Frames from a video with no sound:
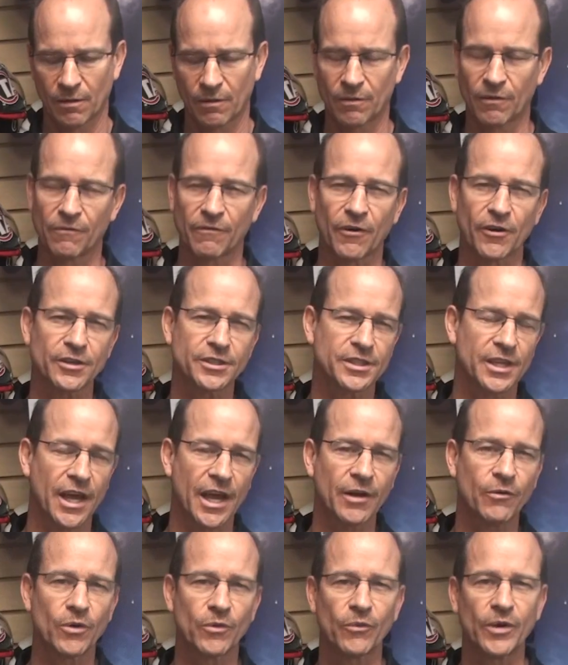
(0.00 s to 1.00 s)
The first
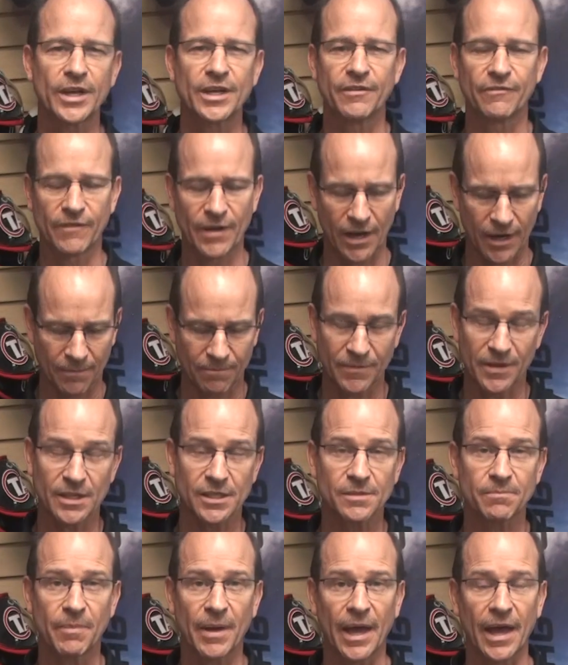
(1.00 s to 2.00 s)
thing when we developed
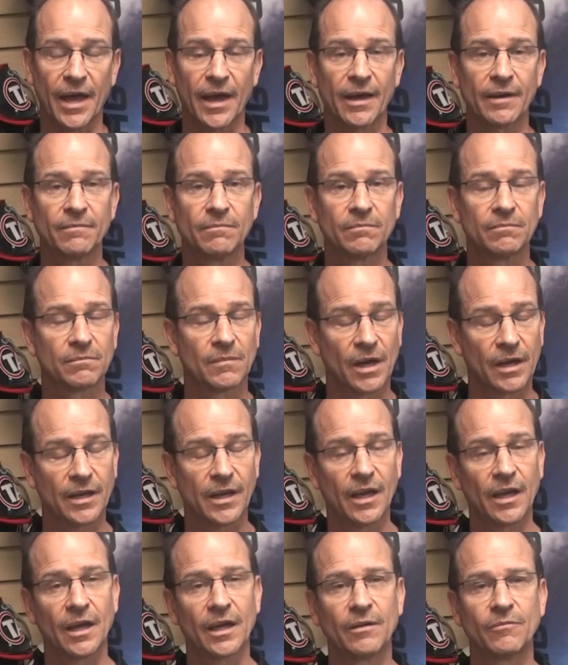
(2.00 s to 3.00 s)
this pad,
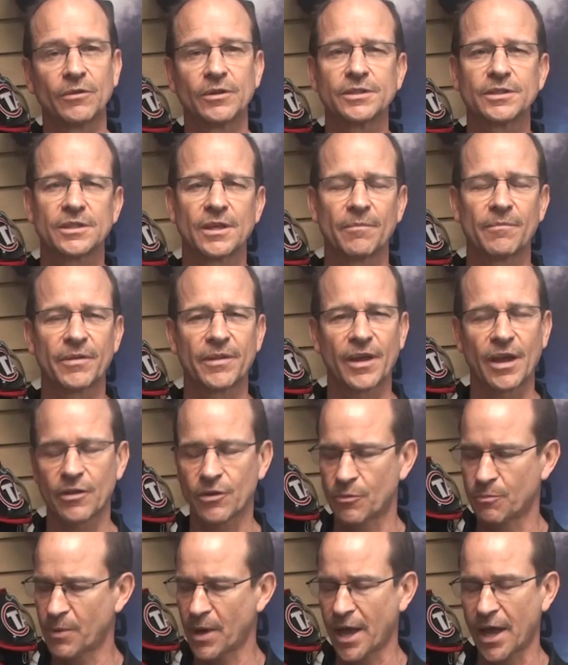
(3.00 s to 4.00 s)
again with some of the
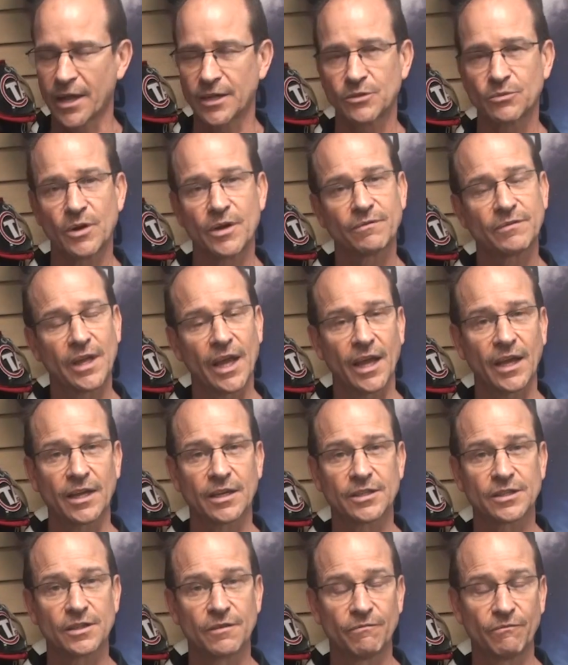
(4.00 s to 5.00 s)
other pads, we've
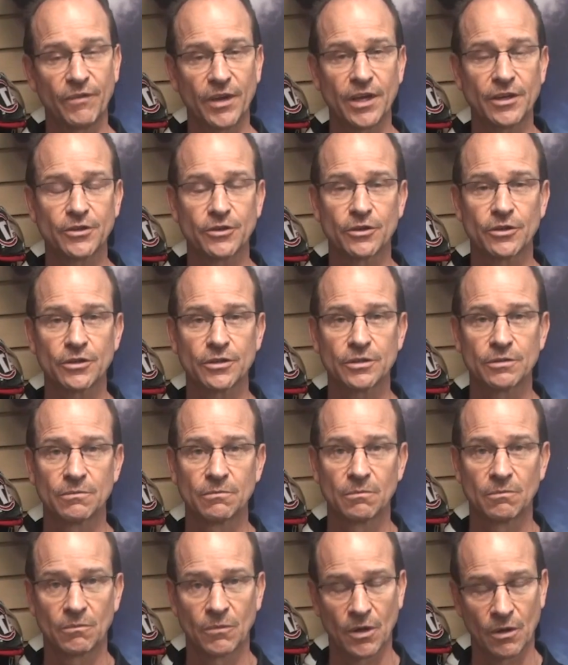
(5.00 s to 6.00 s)
taken some features
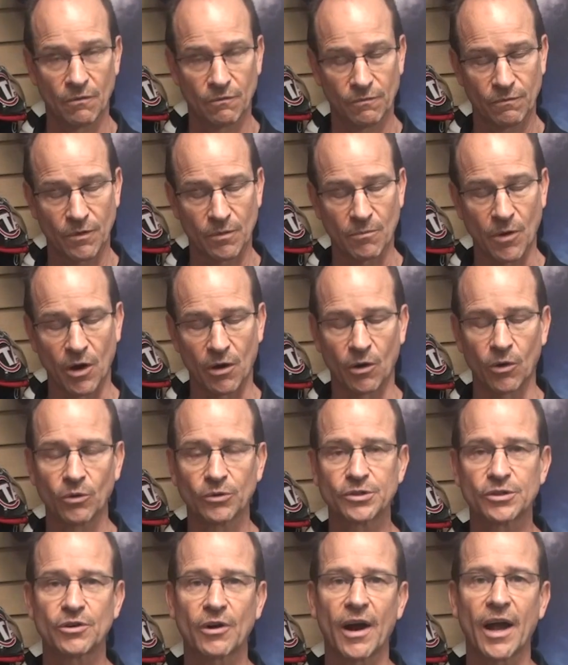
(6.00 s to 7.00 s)
from our
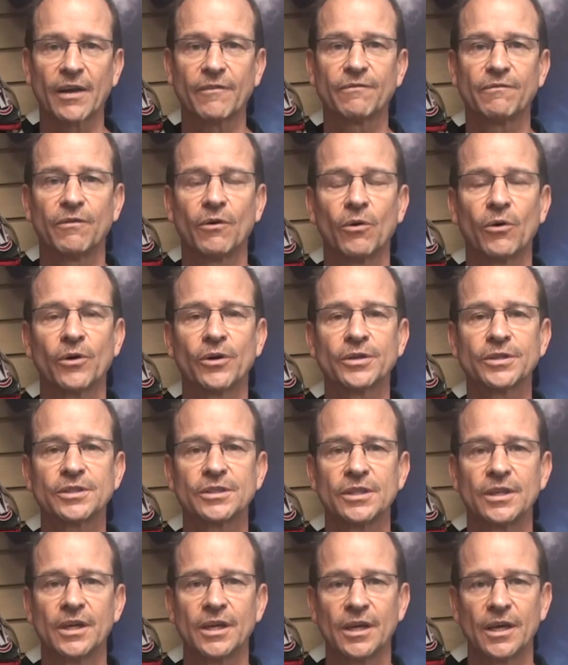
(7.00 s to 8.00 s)
old Strikeforce,
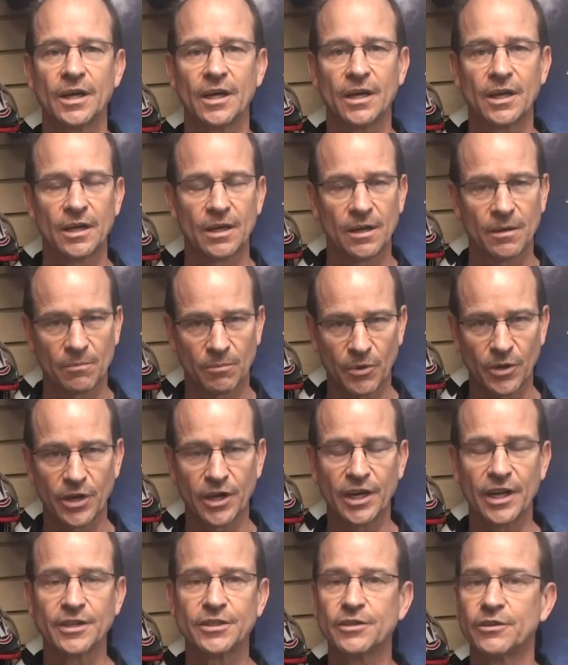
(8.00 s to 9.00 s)
put
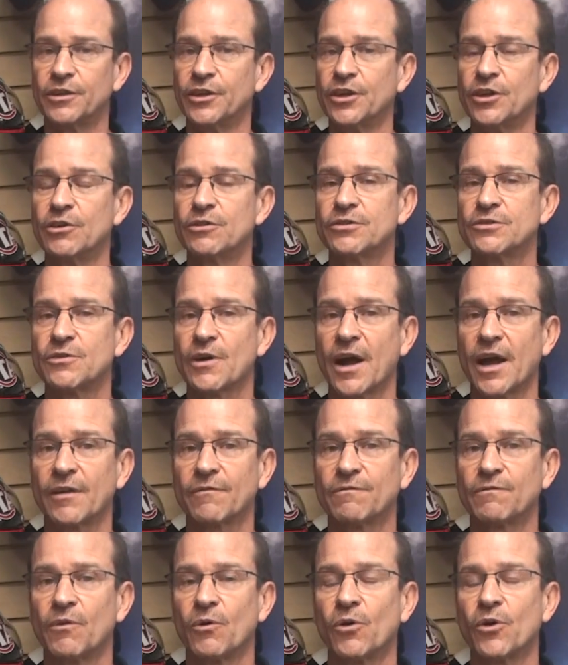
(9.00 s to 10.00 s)
it into the new
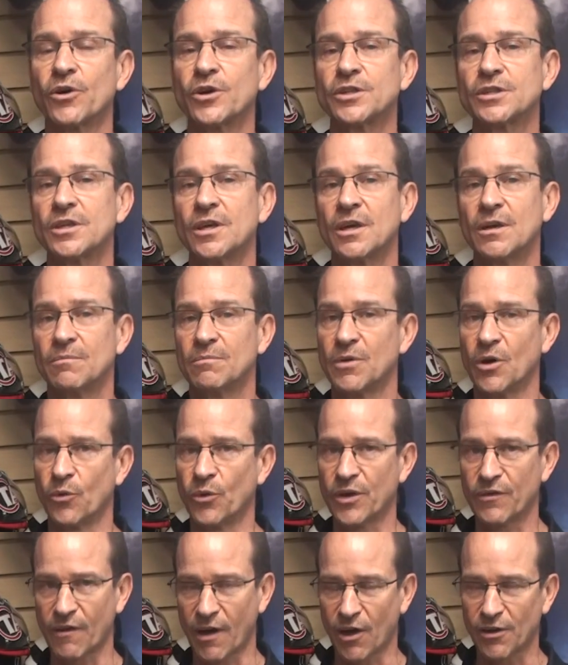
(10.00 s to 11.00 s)
Strikeforce, but
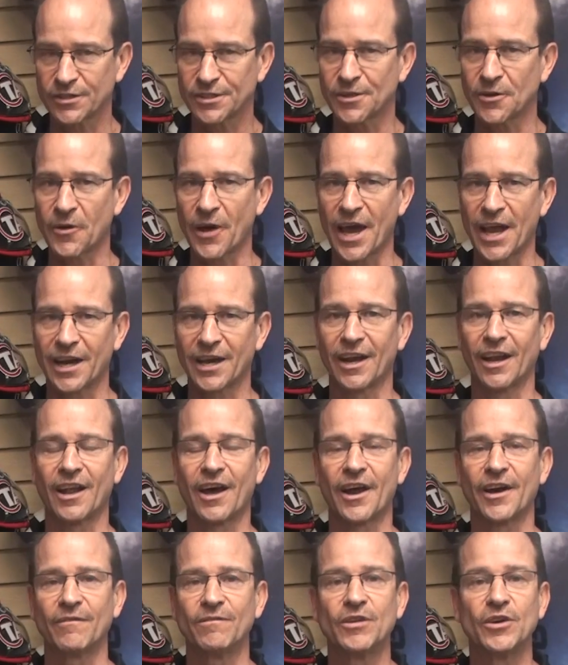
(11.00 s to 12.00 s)
we've also added a
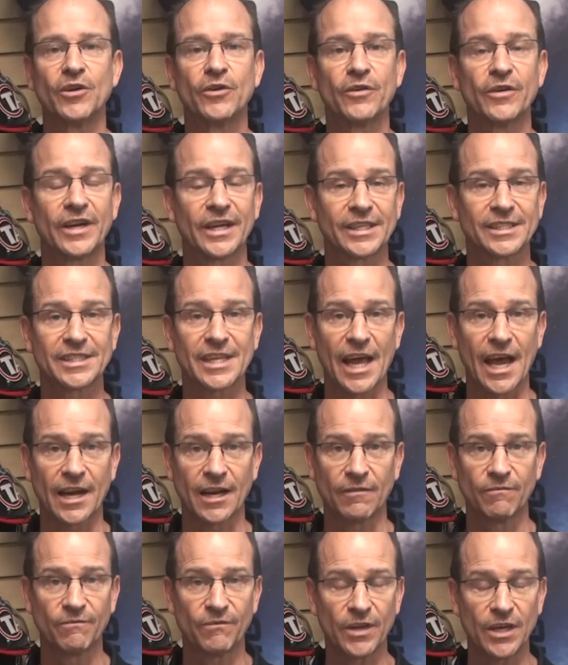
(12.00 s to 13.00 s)
lot of new and
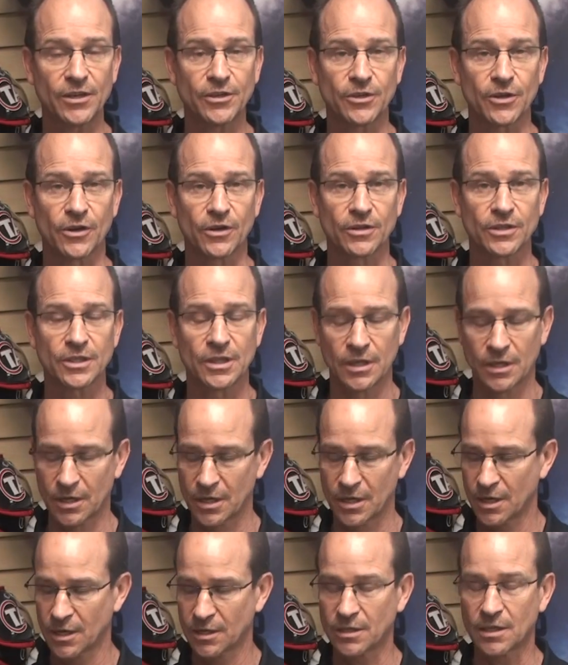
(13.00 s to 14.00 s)
exciting features
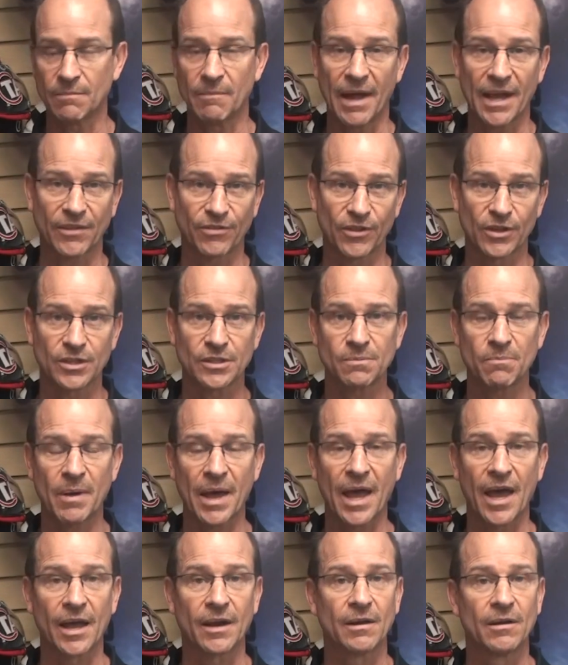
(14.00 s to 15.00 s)
to make this
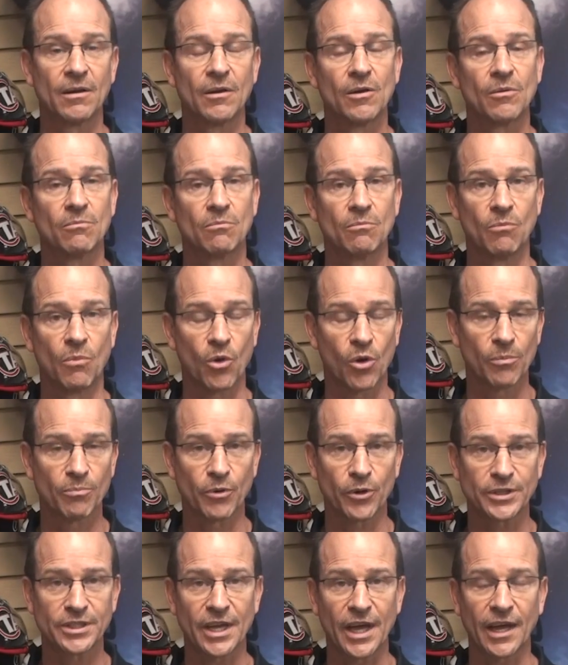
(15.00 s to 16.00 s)
pad more
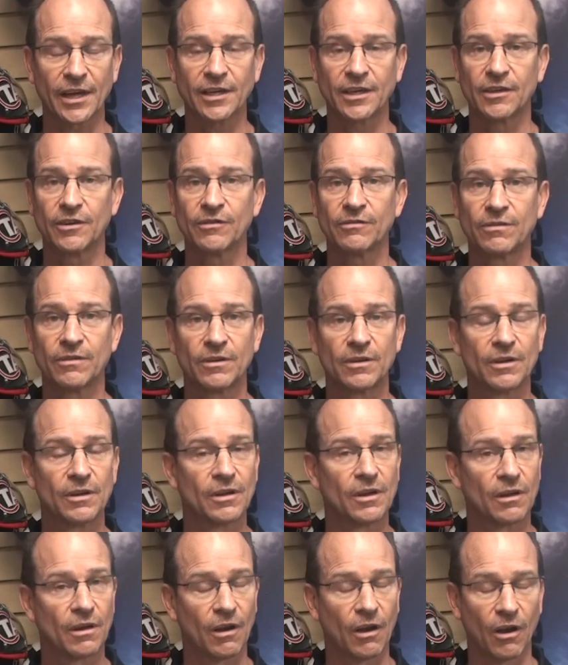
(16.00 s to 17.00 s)
protective,
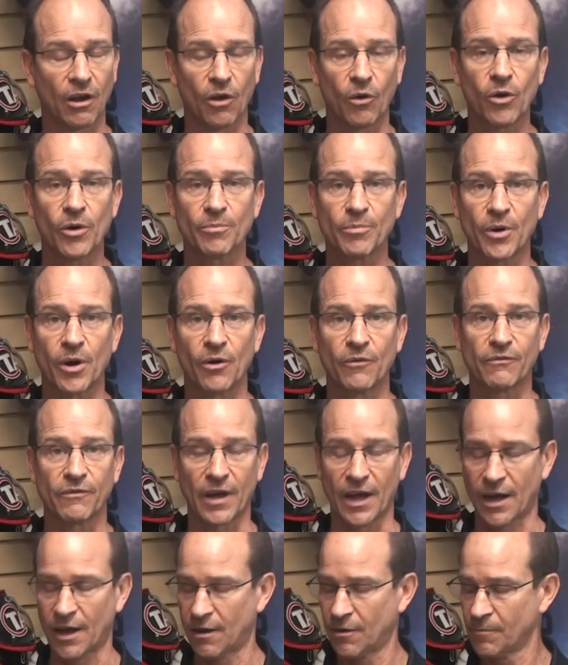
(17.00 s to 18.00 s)
lower
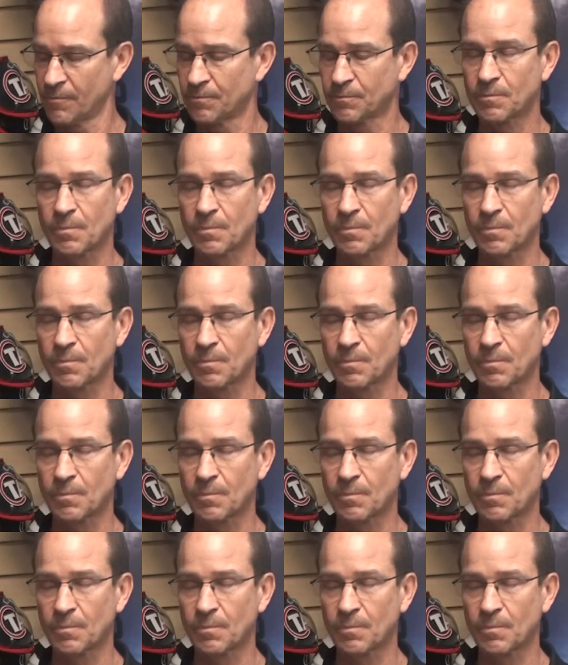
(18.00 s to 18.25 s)
profile,